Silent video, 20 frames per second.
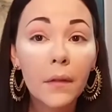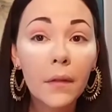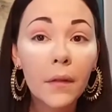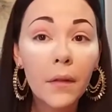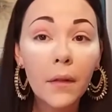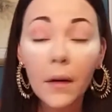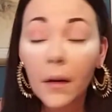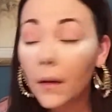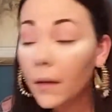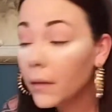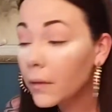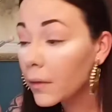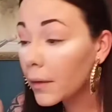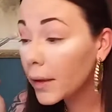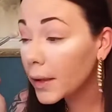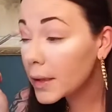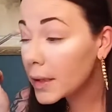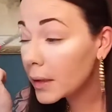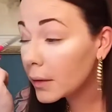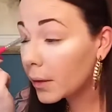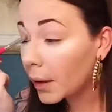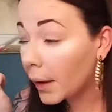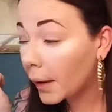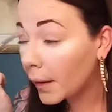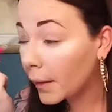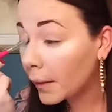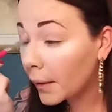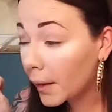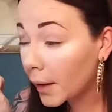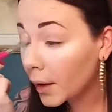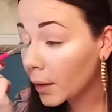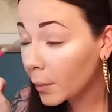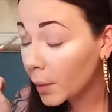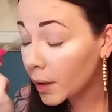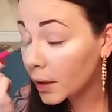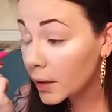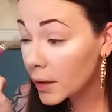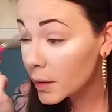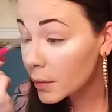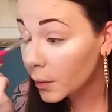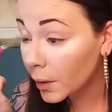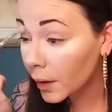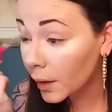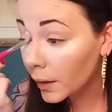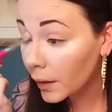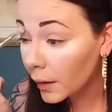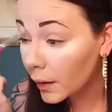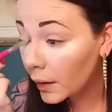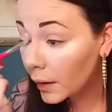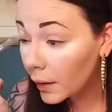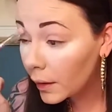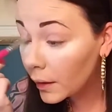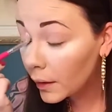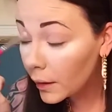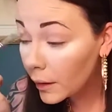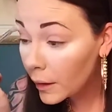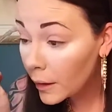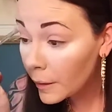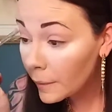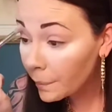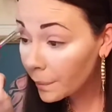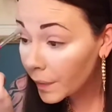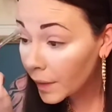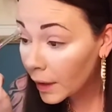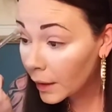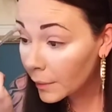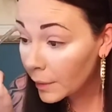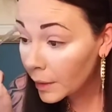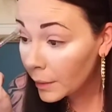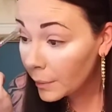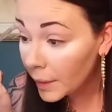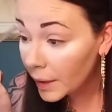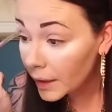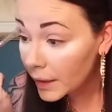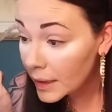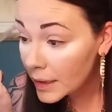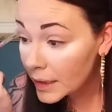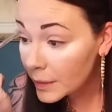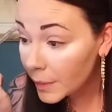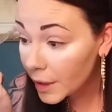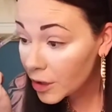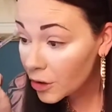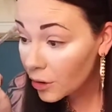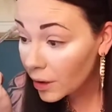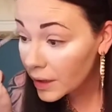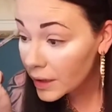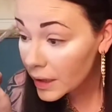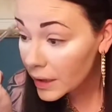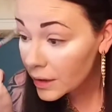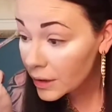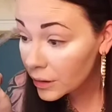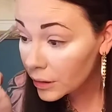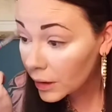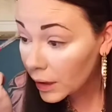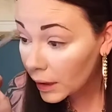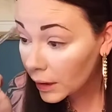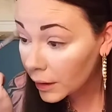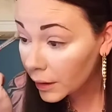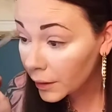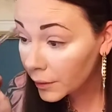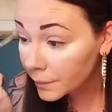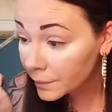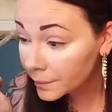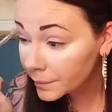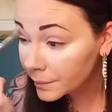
No, it's okay. I can make this work. I'm going to make this my transitional color.